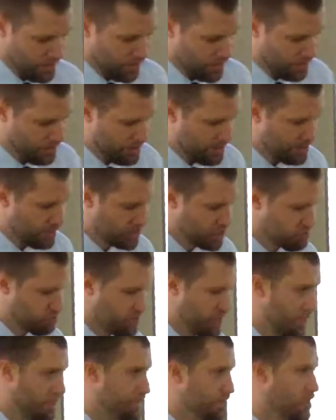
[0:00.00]
He then
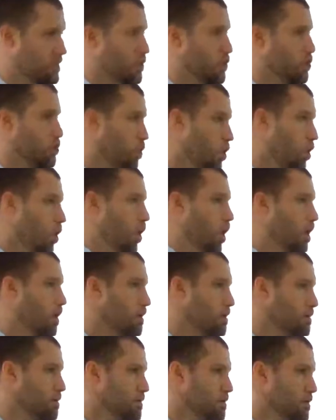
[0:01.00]
explained that the
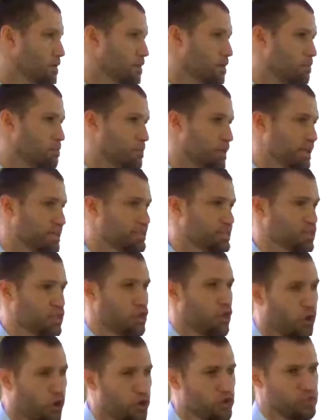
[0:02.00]
law places a
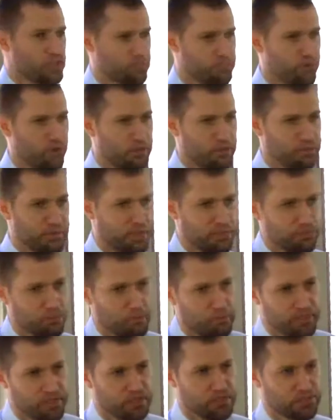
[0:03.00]
curse upon
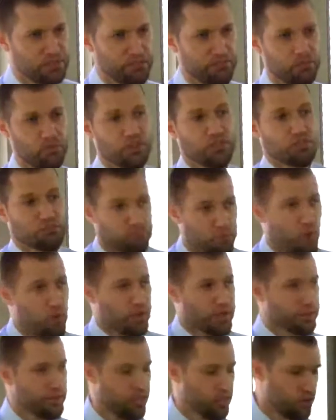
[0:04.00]
people because everyone has
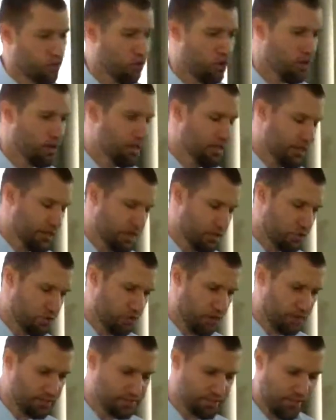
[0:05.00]
broken the law, and
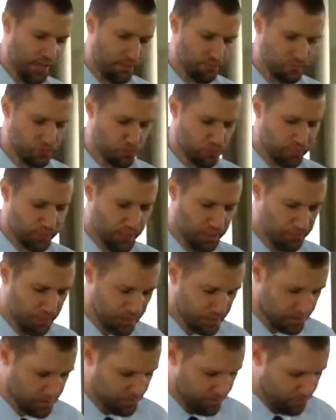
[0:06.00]
Christ came to redeem
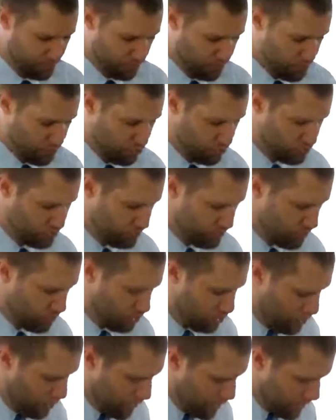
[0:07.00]
us from the curse of the
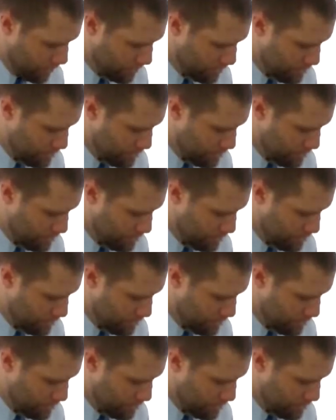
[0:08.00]
law.